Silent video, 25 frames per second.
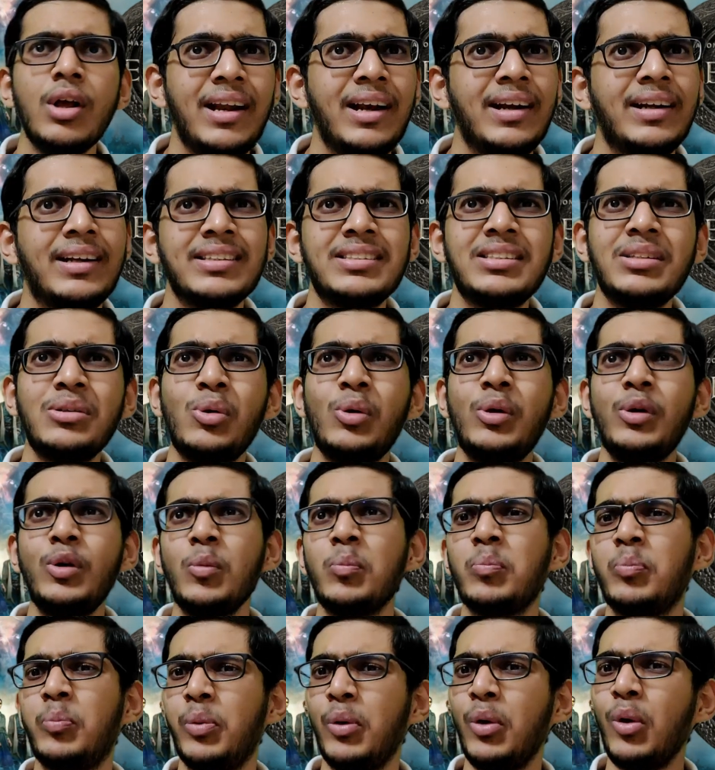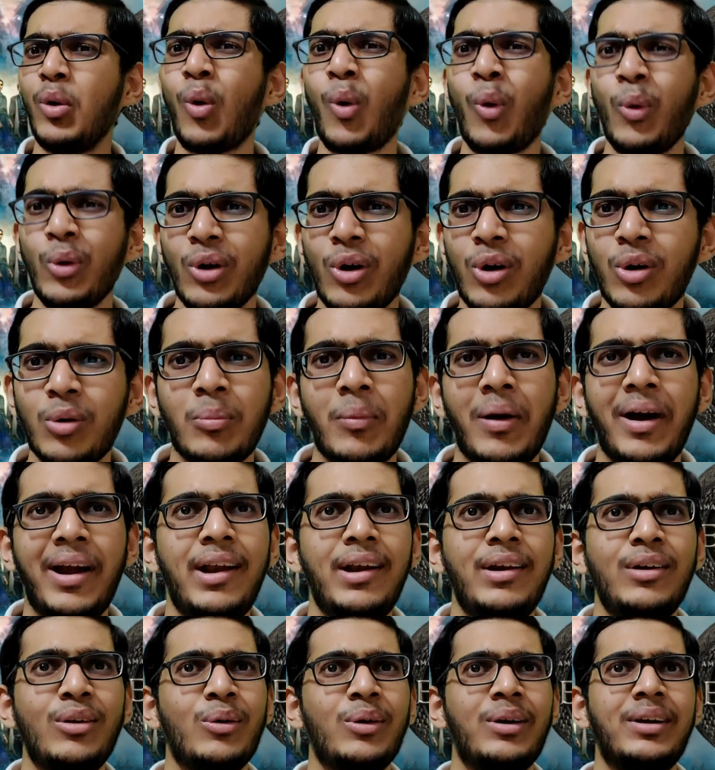It isn't going to blow your
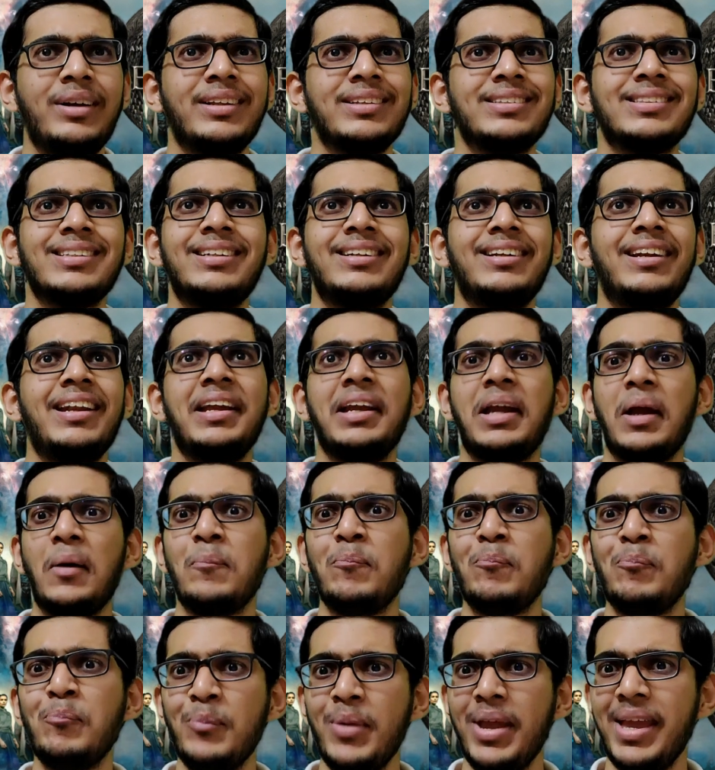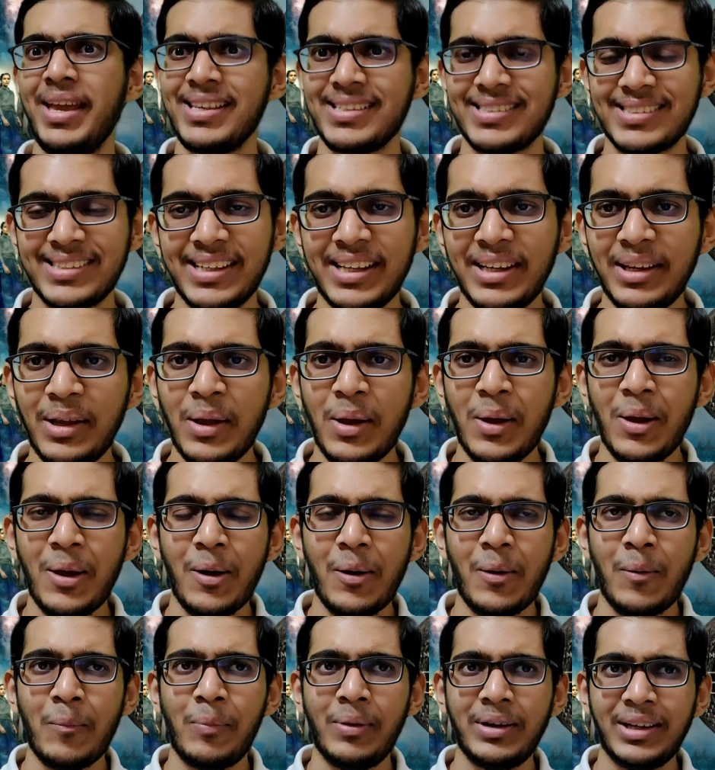mind, or it isn't like amazing,
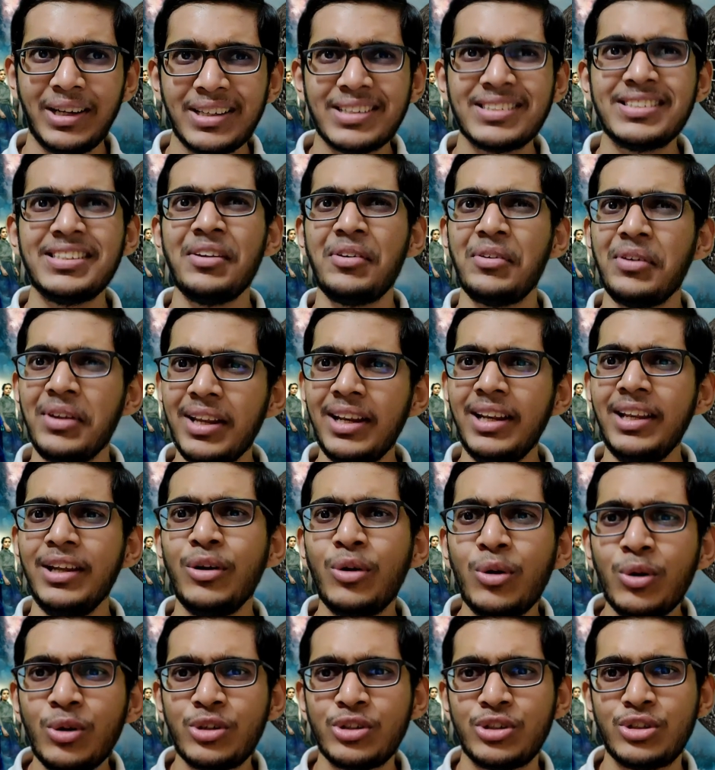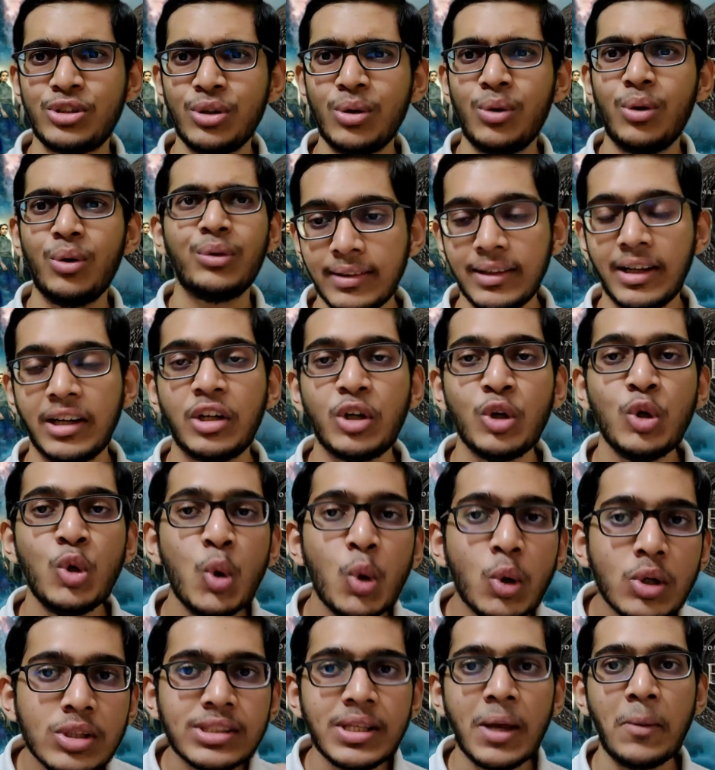but it's a really good show that
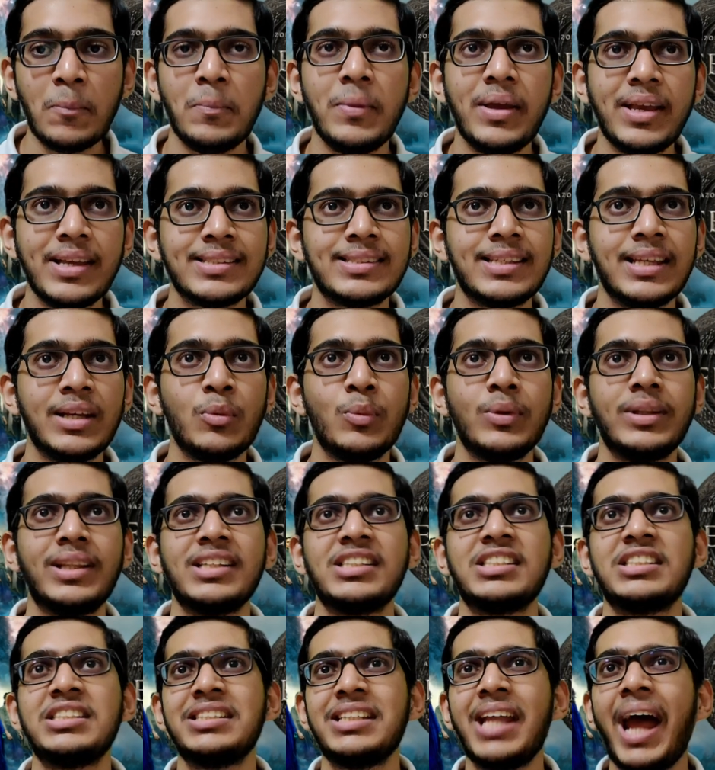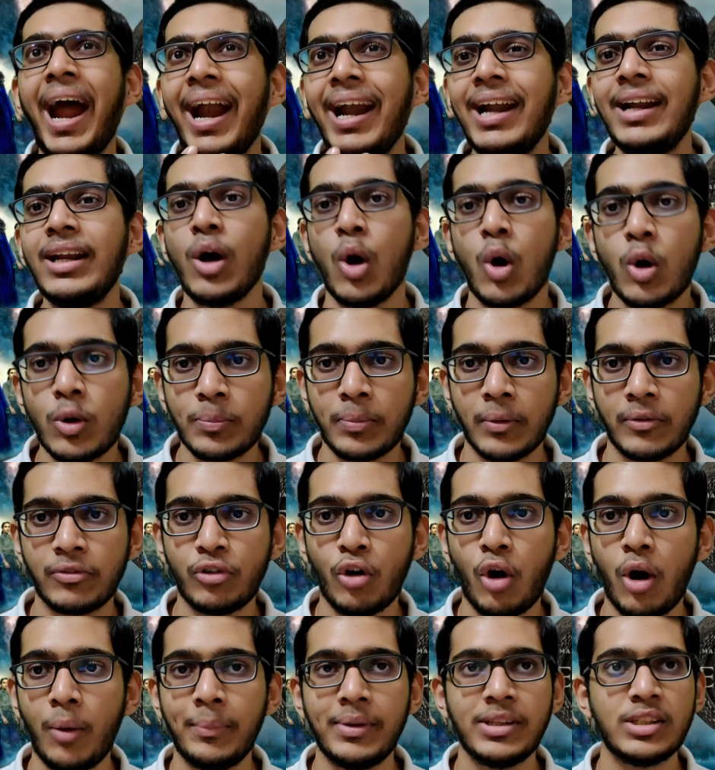looks amazing, with a standout
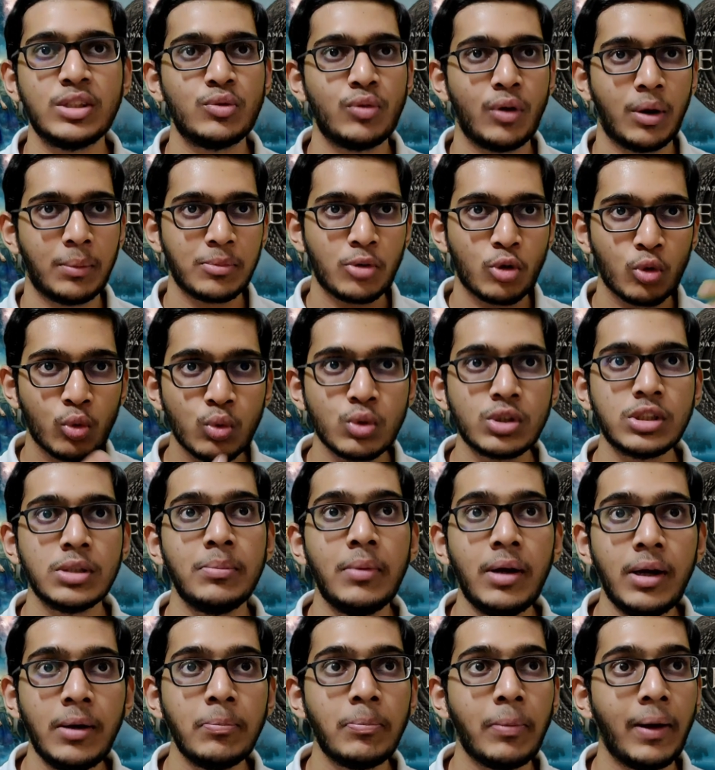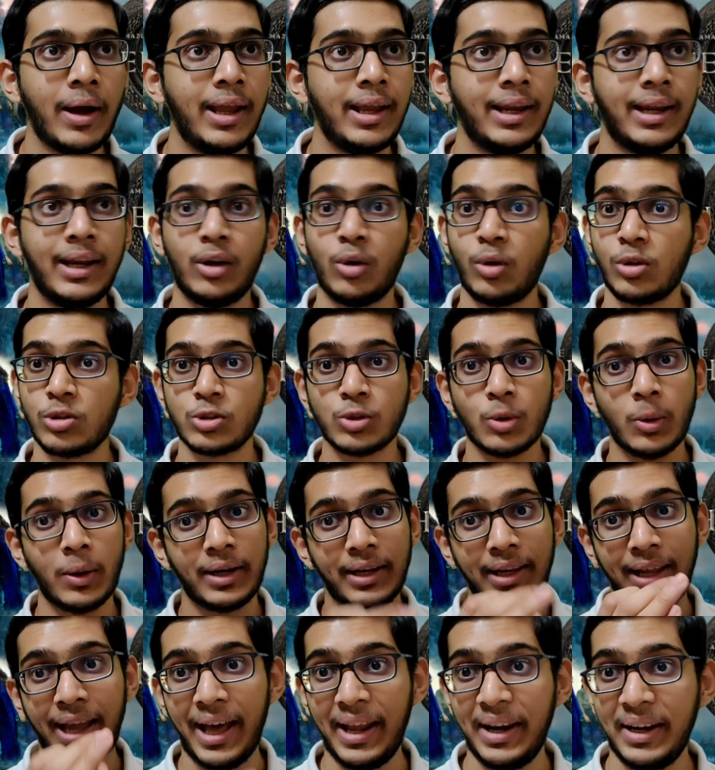performance from Rosamund Pike, and also
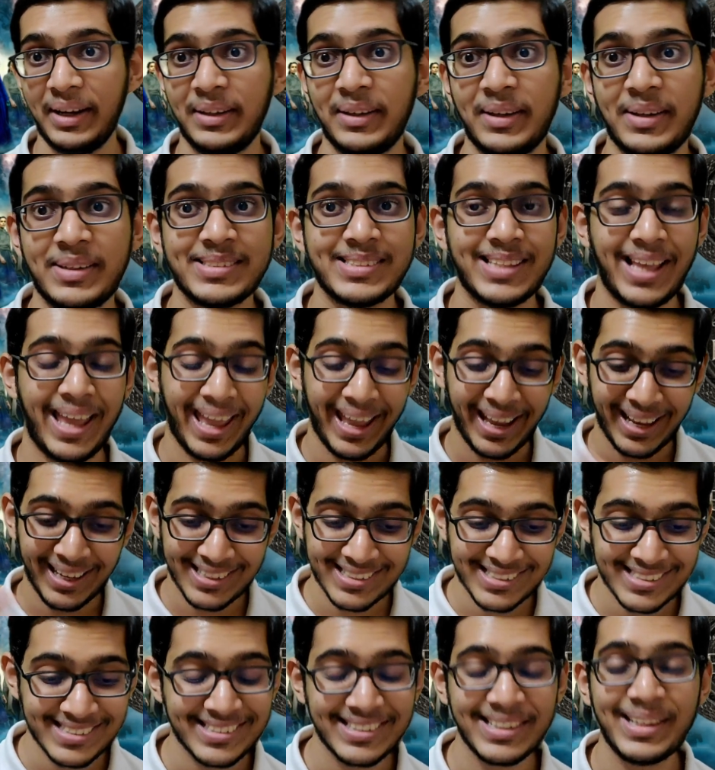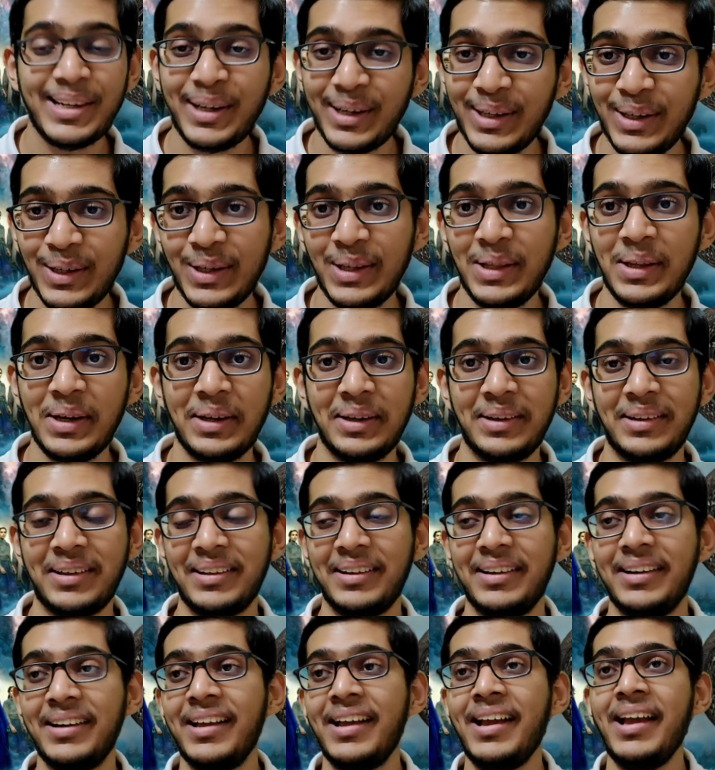her character is excellently
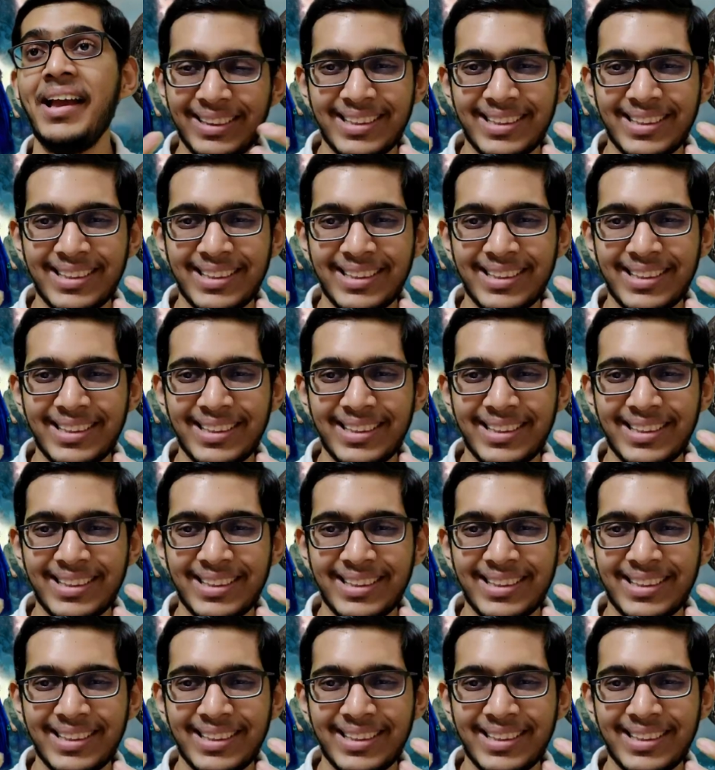written.